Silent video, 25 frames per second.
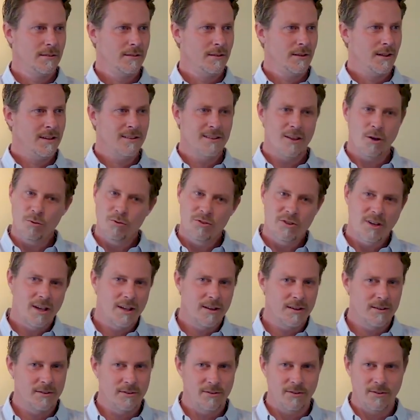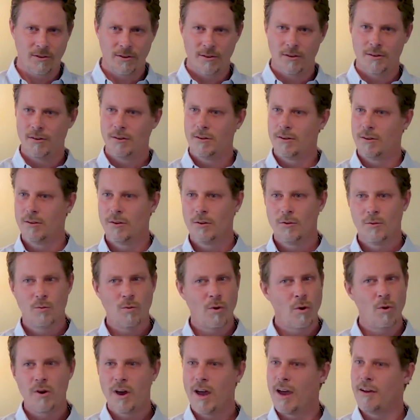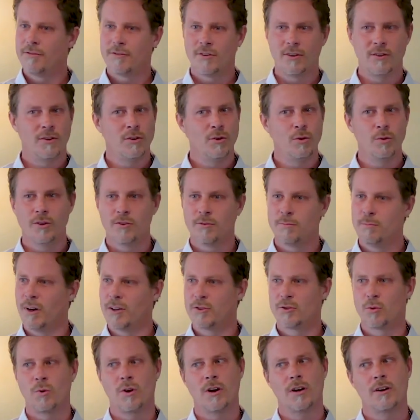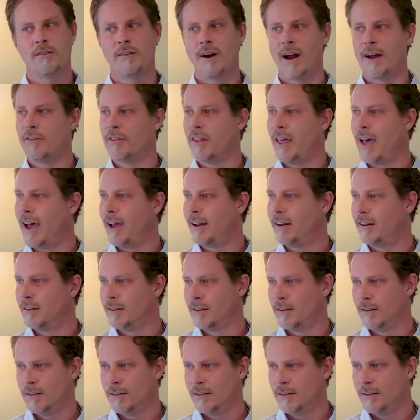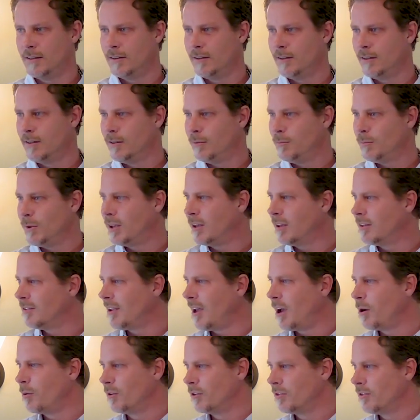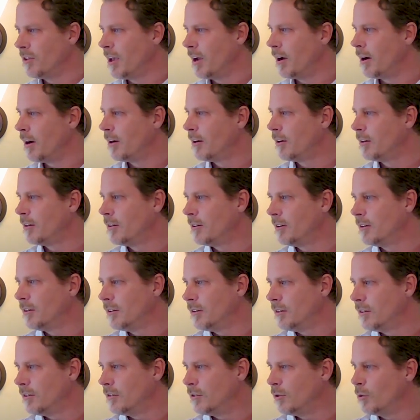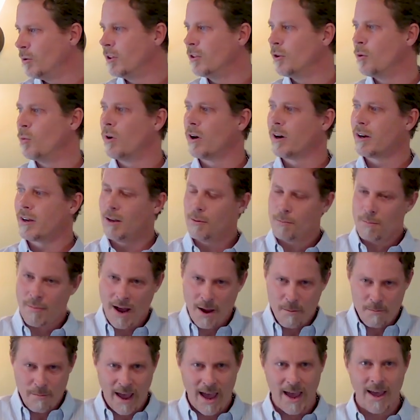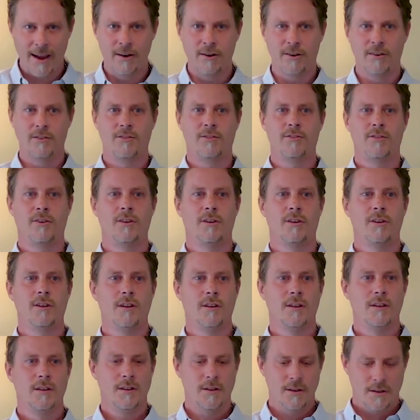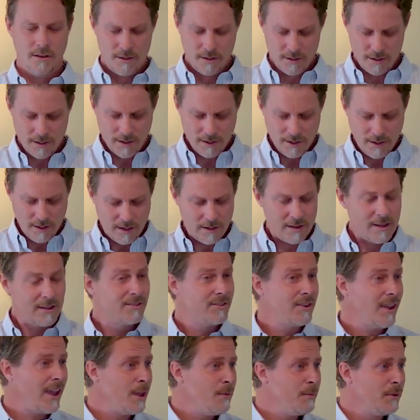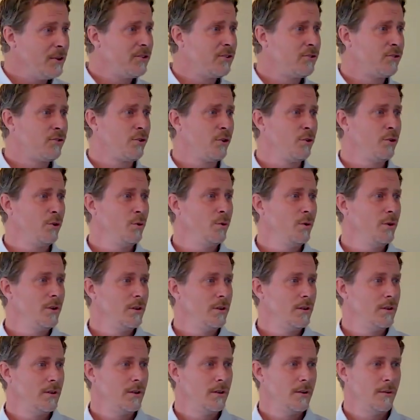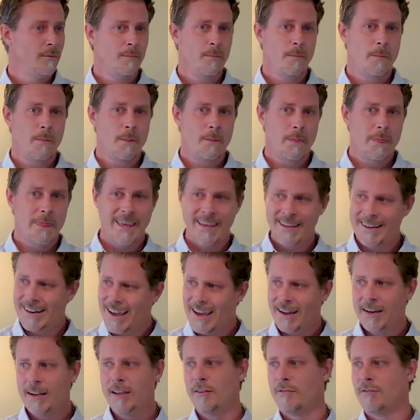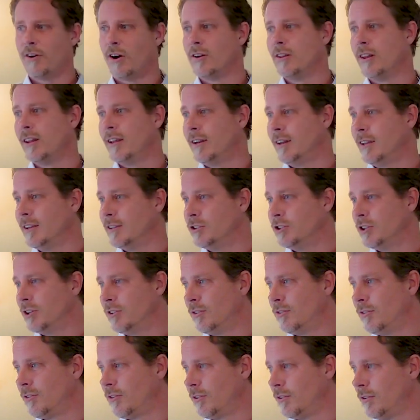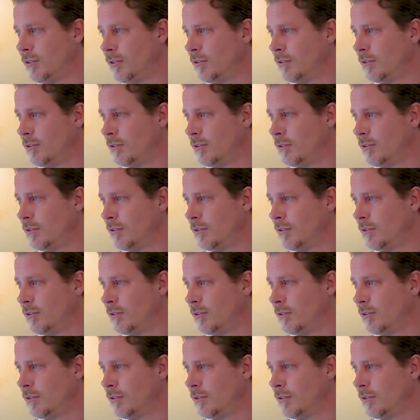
And those kids won't have to do as much work around that because I was there doing the work in my patterns. And the same is true in any of our lineages.